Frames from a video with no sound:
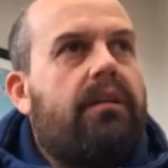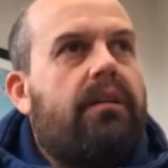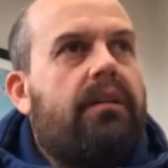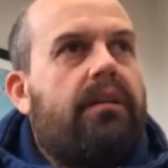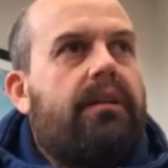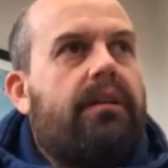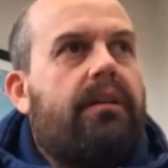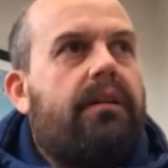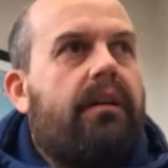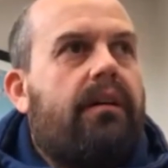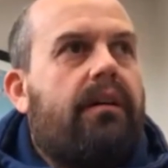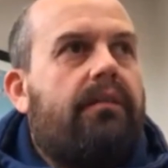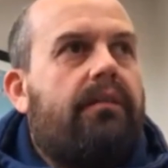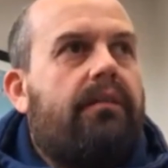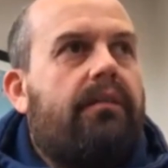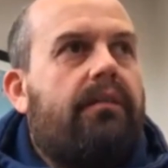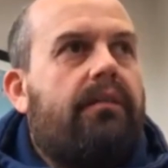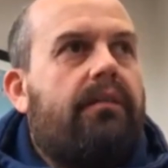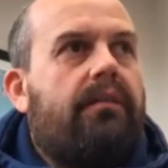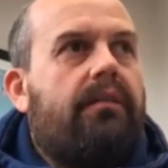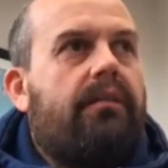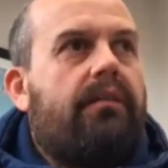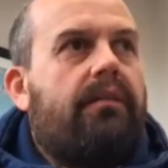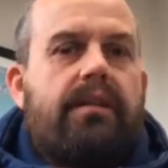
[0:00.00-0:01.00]
know, I'm
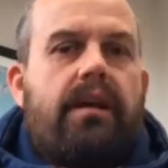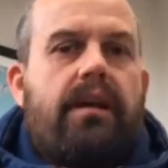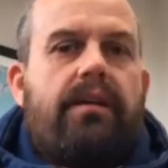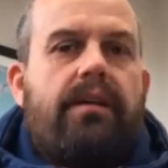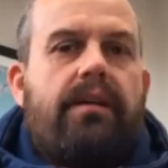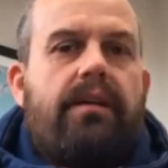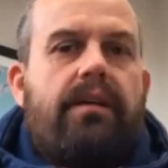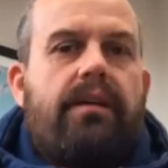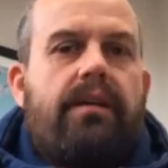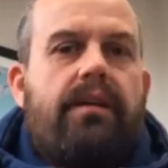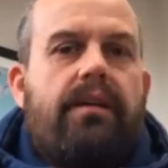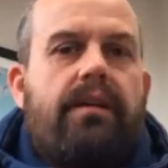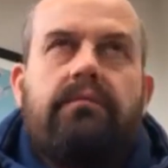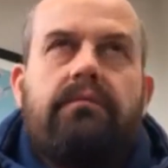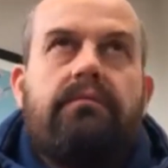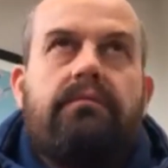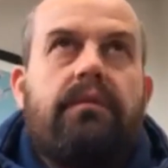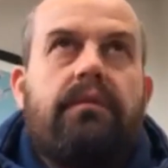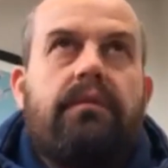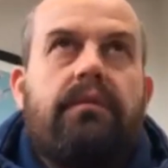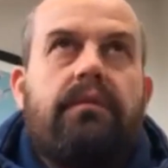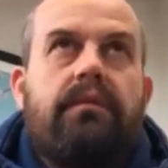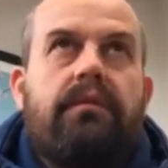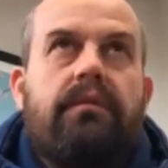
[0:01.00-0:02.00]
47
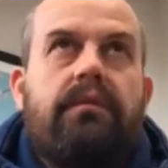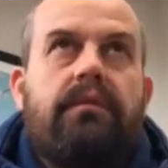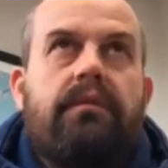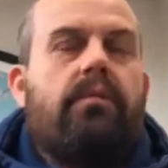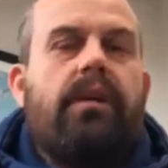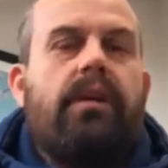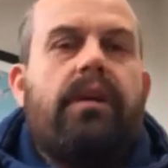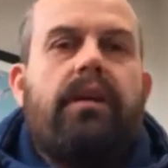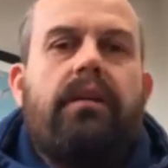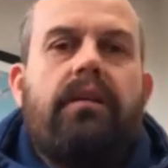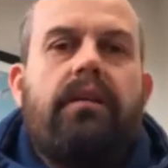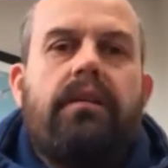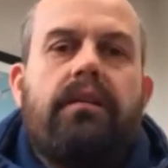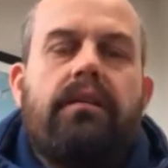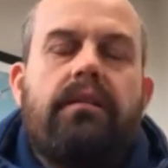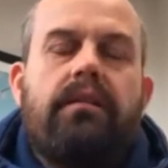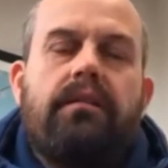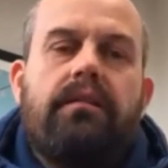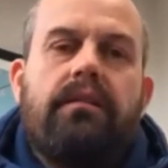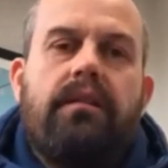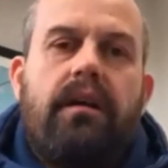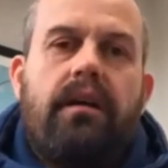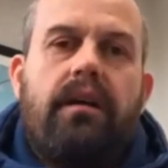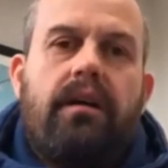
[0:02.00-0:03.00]
next week,
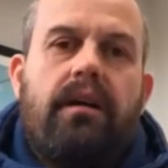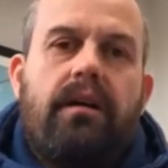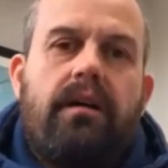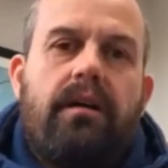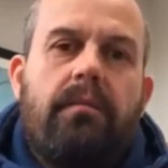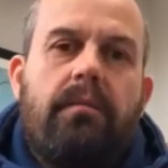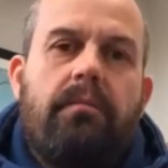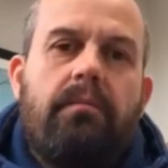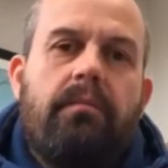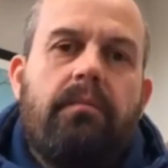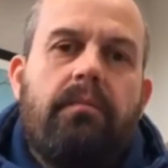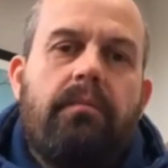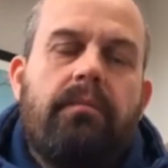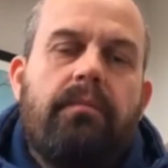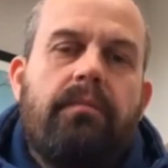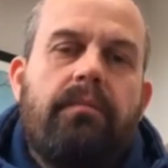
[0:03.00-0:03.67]
and